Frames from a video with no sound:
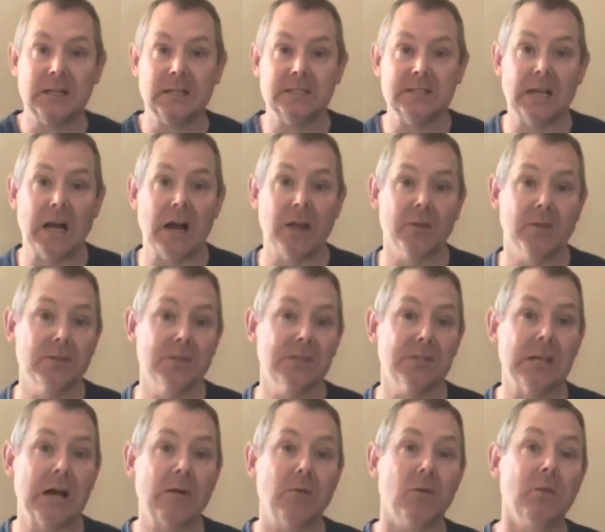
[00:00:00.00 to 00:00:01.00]
Now there's
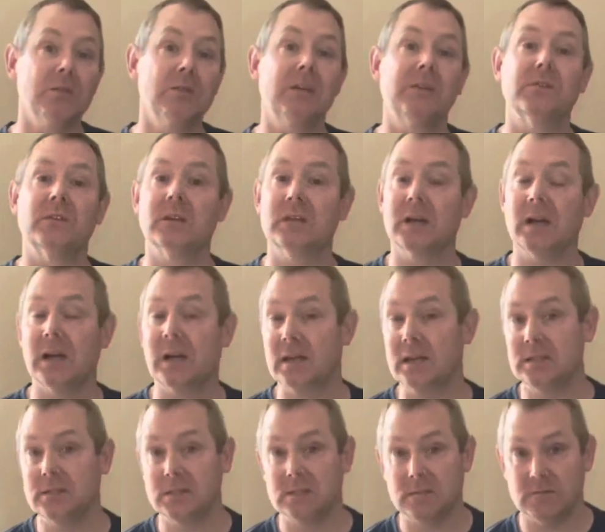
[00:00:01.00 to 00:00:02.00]
several different
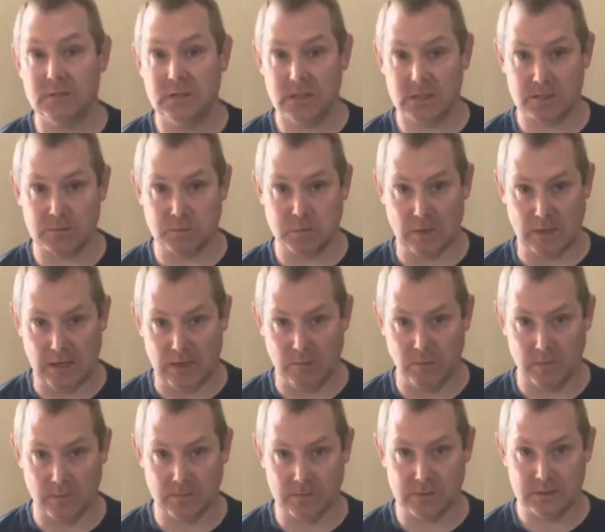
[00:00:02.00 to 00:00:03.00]
kinds of disc
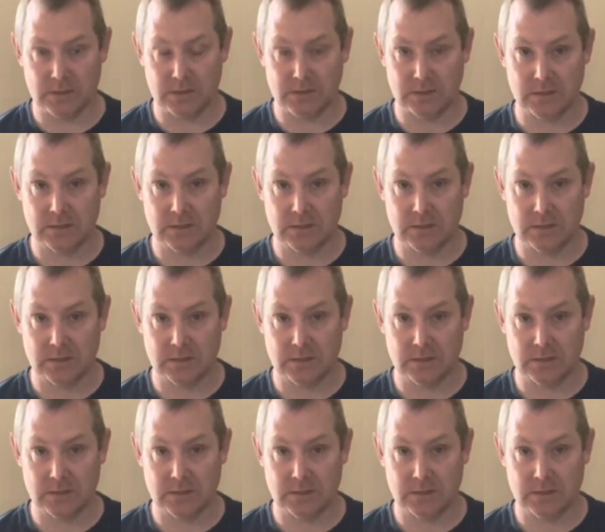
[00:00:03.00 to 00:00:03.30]
problems.